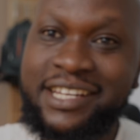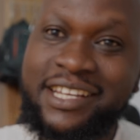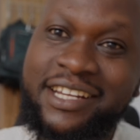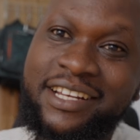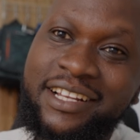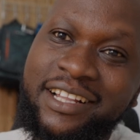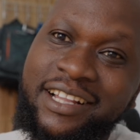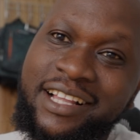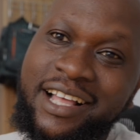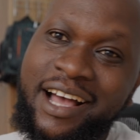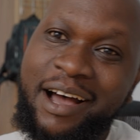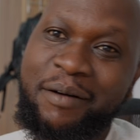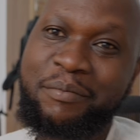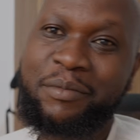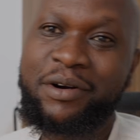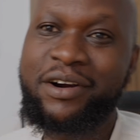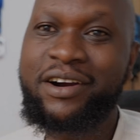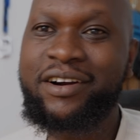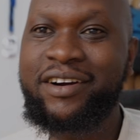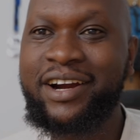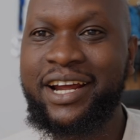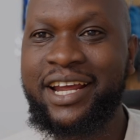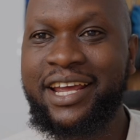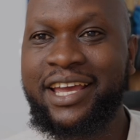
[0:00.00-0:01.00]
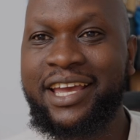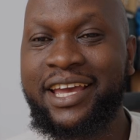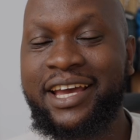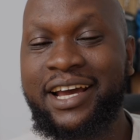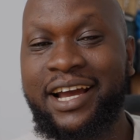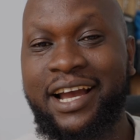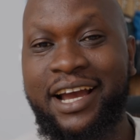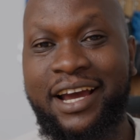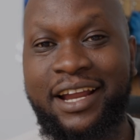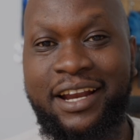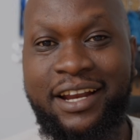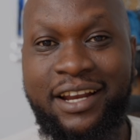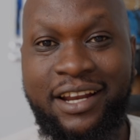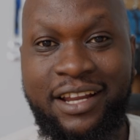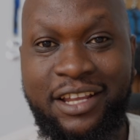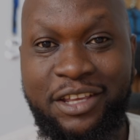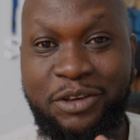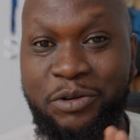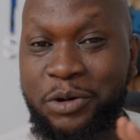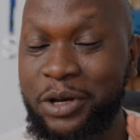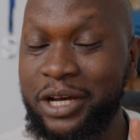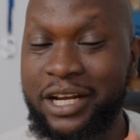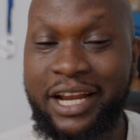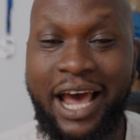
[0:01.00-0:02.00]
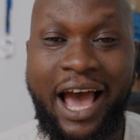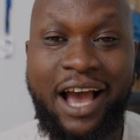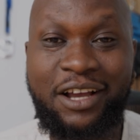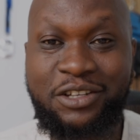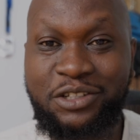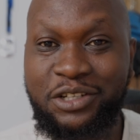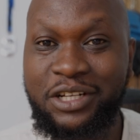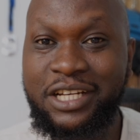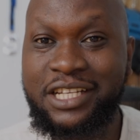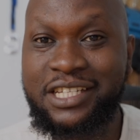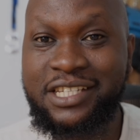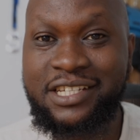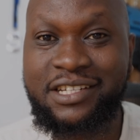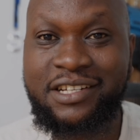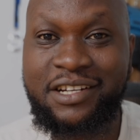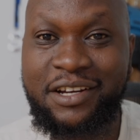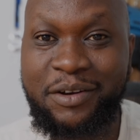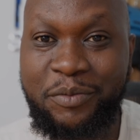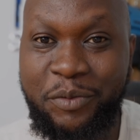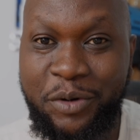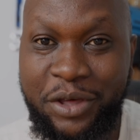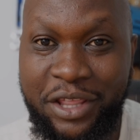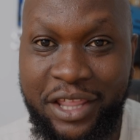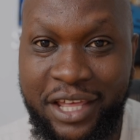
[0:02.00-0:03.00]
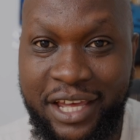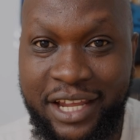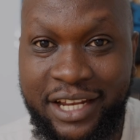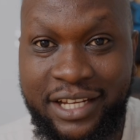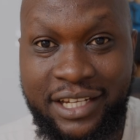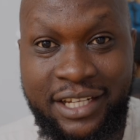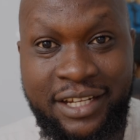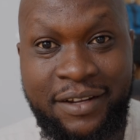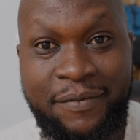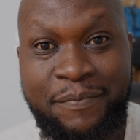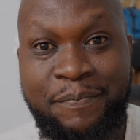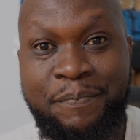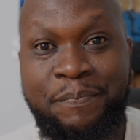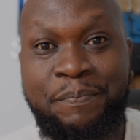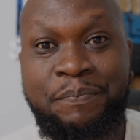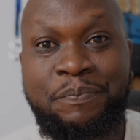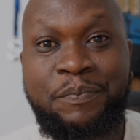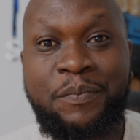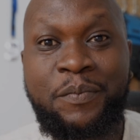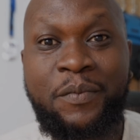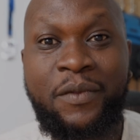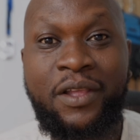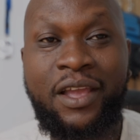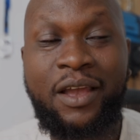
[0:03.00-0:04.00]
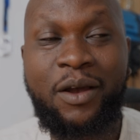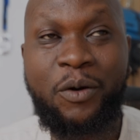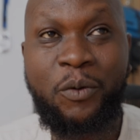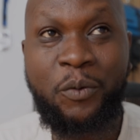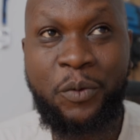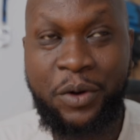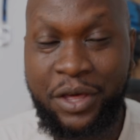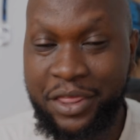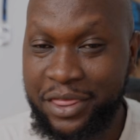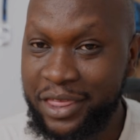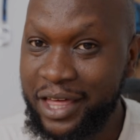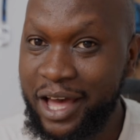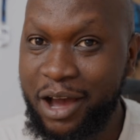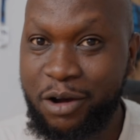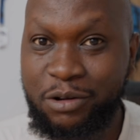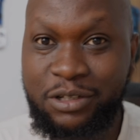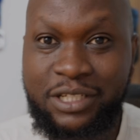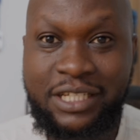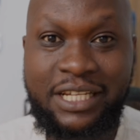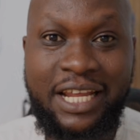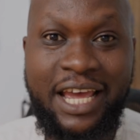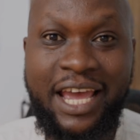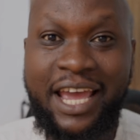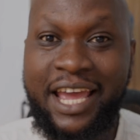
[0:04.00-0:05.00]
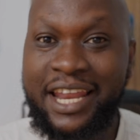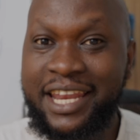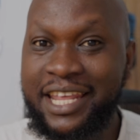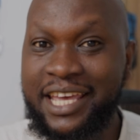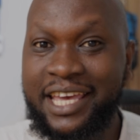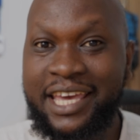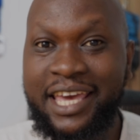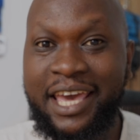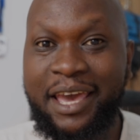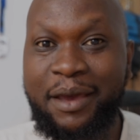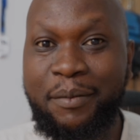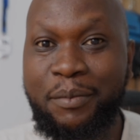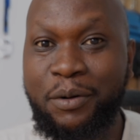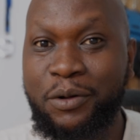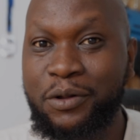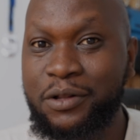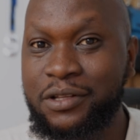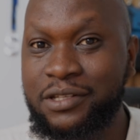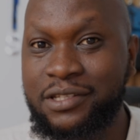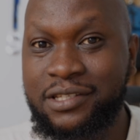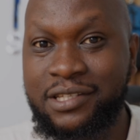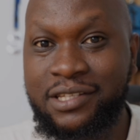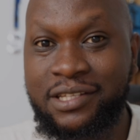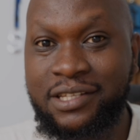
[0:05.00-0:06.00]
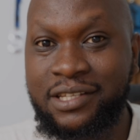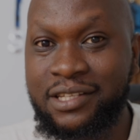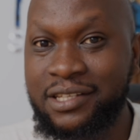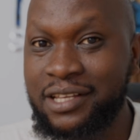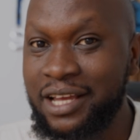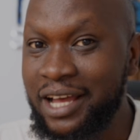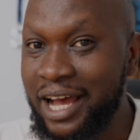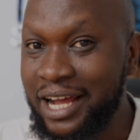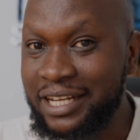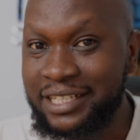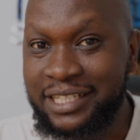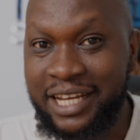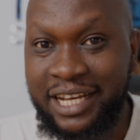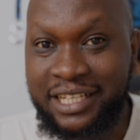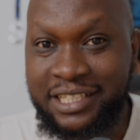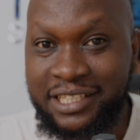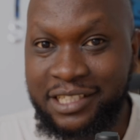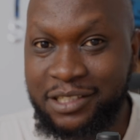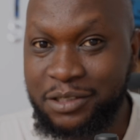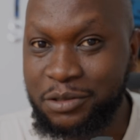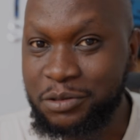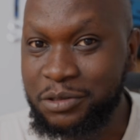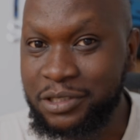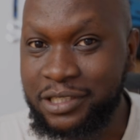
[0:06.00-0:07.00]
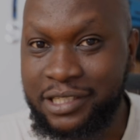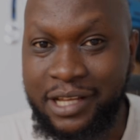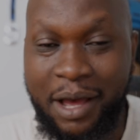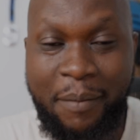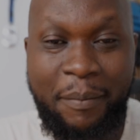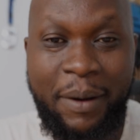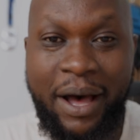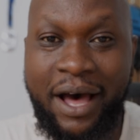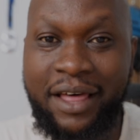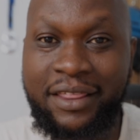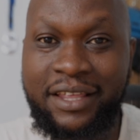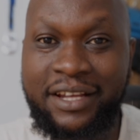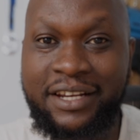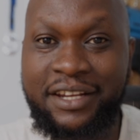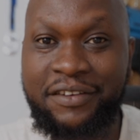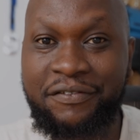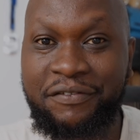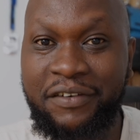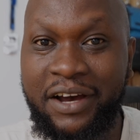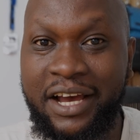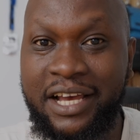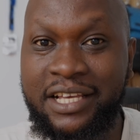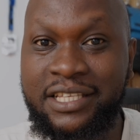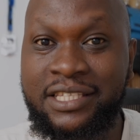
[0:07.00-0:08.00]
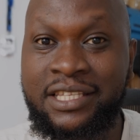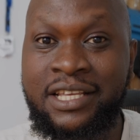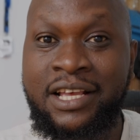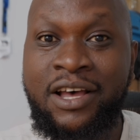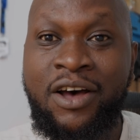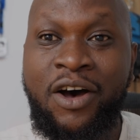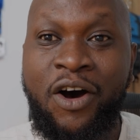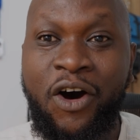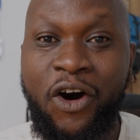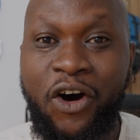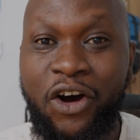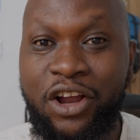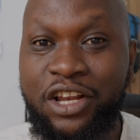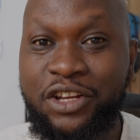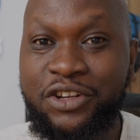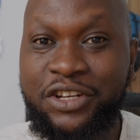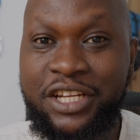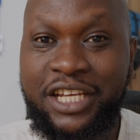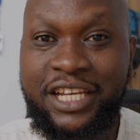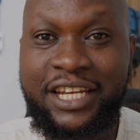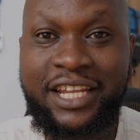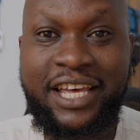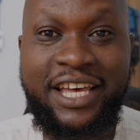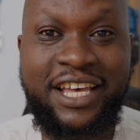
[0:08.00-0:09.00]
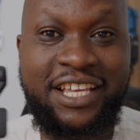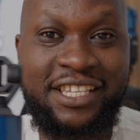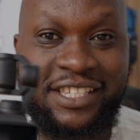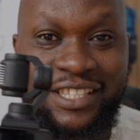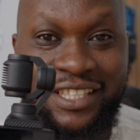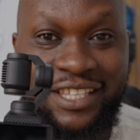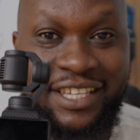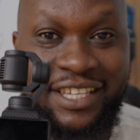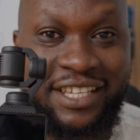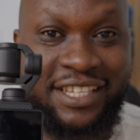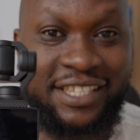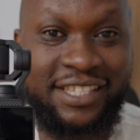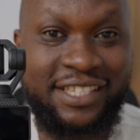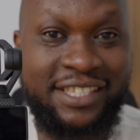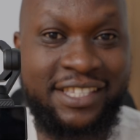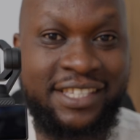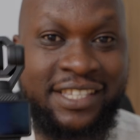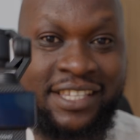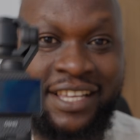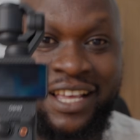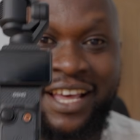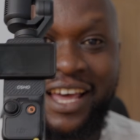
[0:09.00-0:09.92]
little camera right here, you can actually stream with it without any cables attaching to some other device. All you need is this